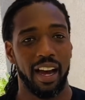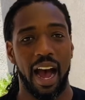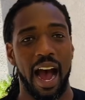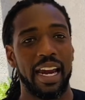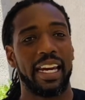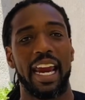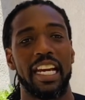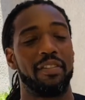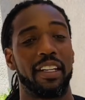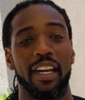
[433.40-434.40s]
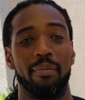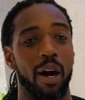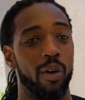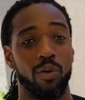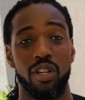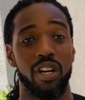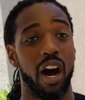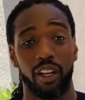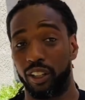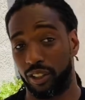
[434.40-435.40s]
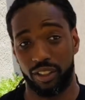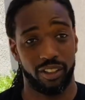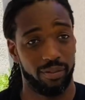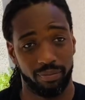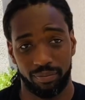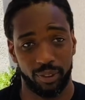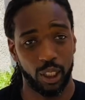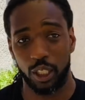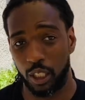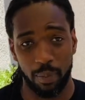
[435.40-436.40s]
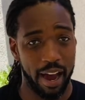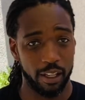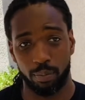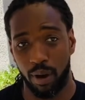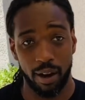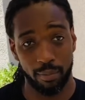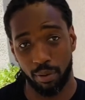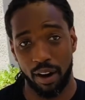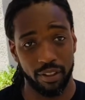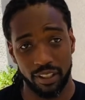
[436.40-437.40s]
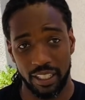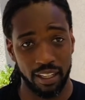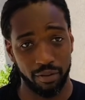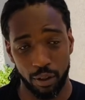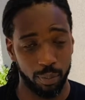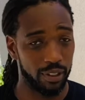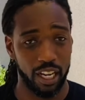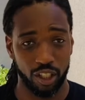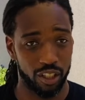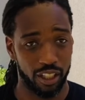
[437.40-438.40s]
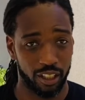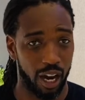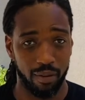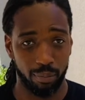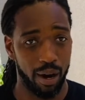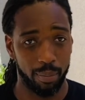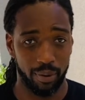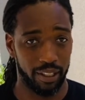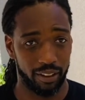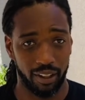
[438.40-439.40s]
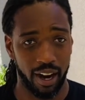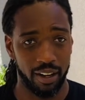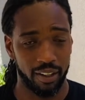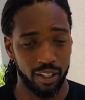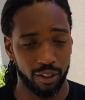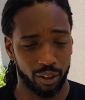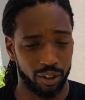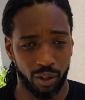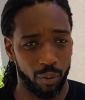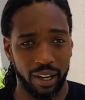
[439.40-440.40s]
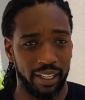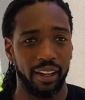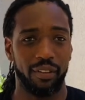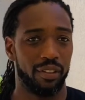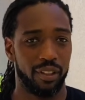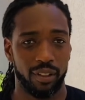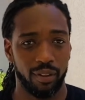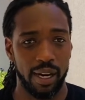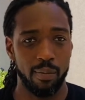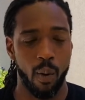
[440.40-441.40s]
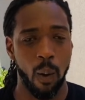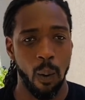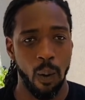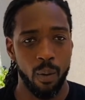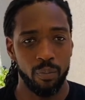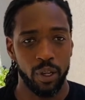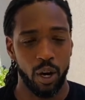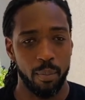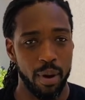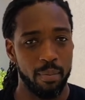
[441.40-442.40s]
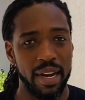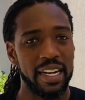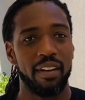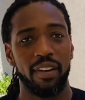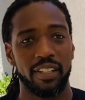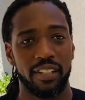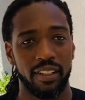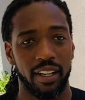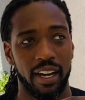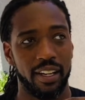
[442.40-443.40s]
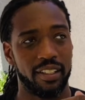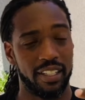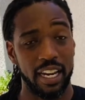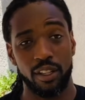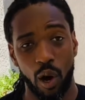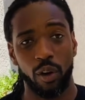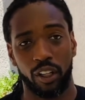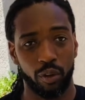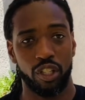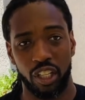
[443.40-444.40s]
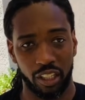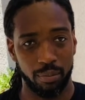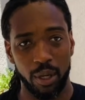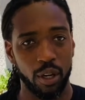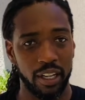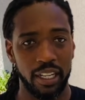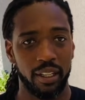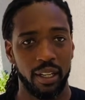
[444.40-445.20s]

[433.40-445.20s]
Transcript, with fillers: I can't even get my own daughters to despise pri- privacy and view possessions as common property. All right, so so what gives, right? You know, m- many of us uh, say no to Christian community